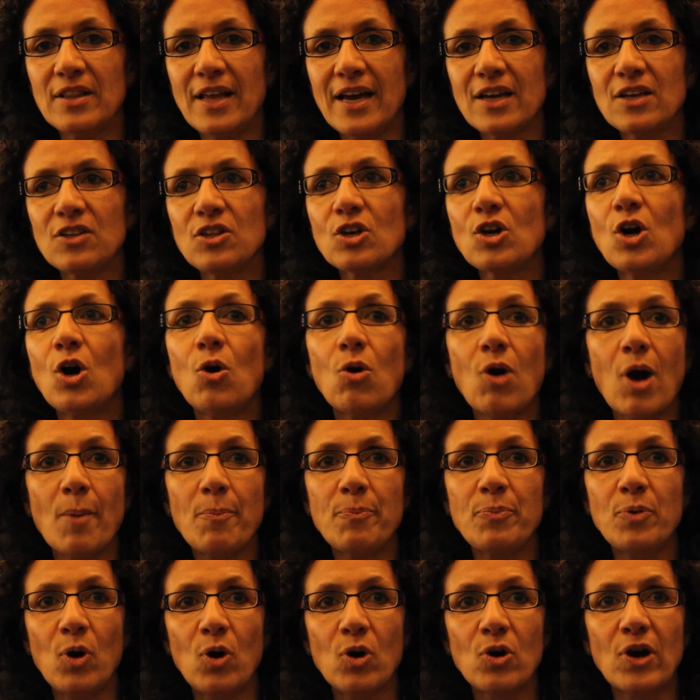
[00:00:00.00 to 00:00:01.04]
like the
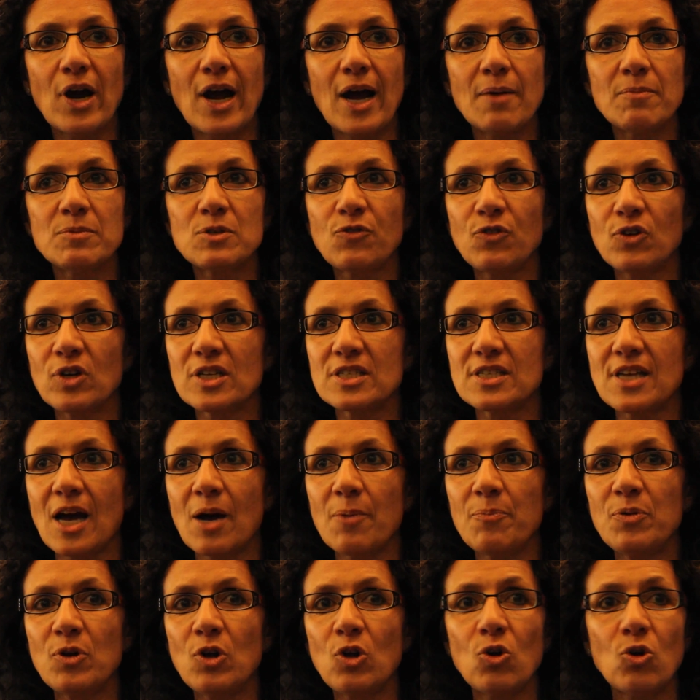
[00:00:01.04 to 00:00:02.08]
co-op programs, for
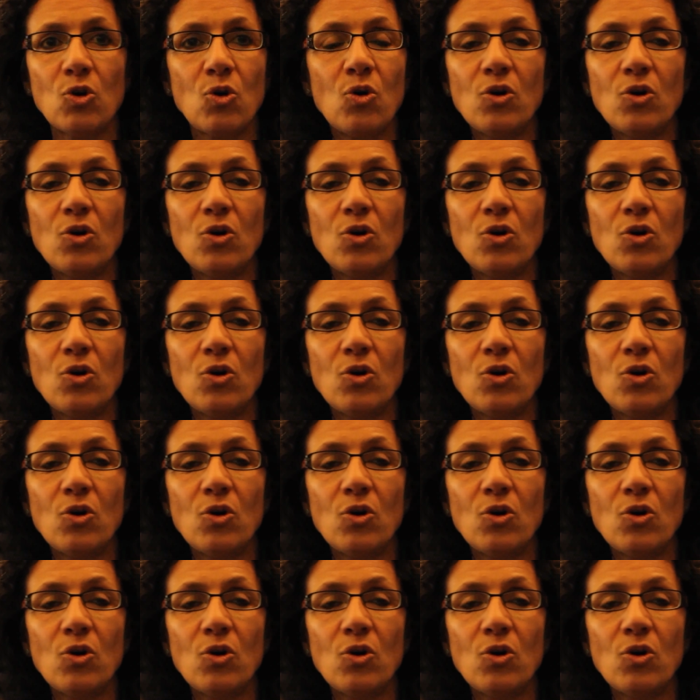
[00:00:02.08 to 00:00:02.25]
example,